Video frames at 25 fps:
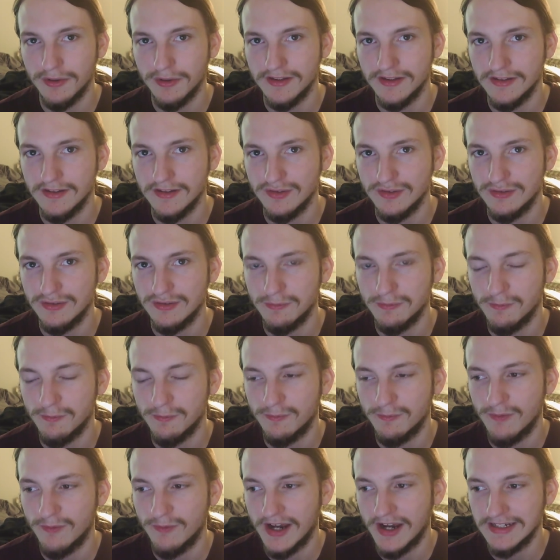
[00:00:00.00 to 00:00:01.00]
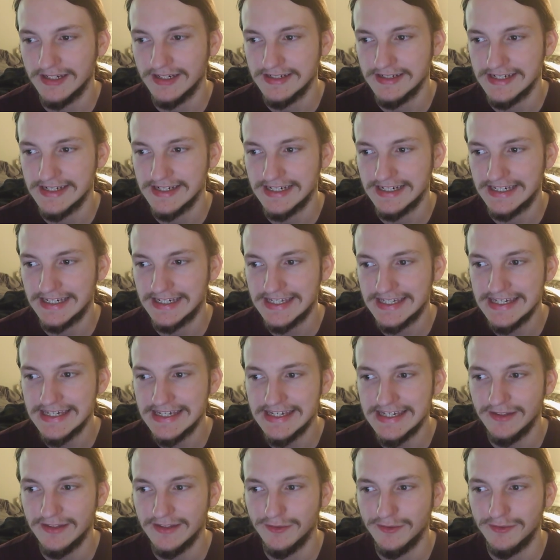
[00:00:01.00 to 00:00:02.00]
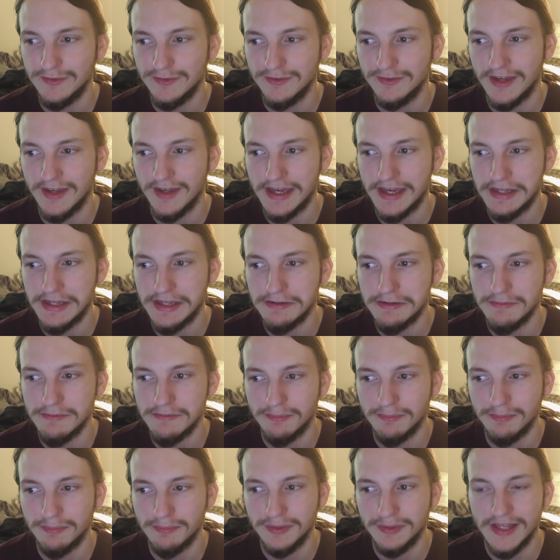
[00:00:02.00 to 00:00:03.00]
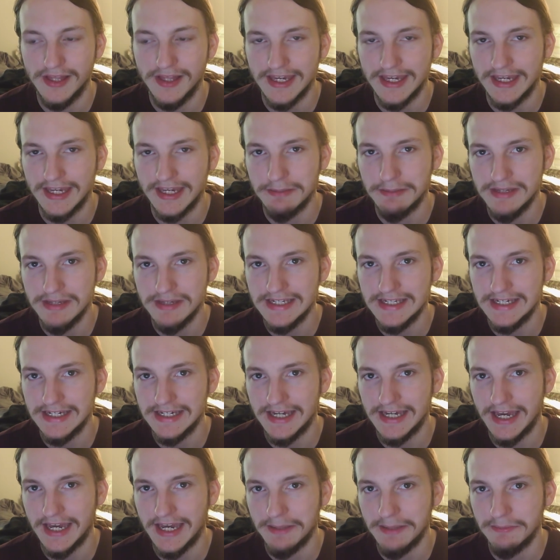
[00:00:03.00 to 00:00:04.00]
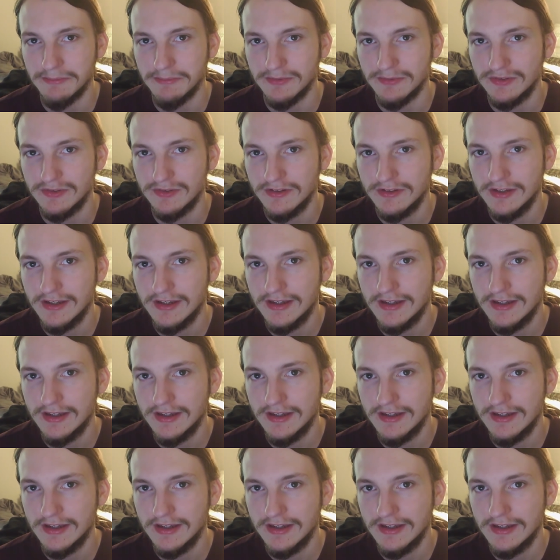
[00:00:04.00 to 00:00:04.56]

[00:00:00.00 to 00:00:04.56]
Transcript: is finding keys and playing mini-games,